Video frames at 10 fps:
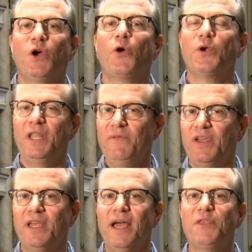to earn a
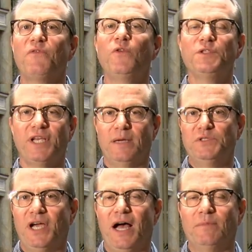living at their full
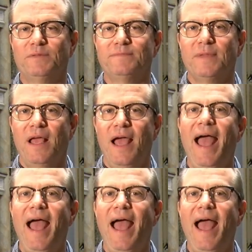time jobs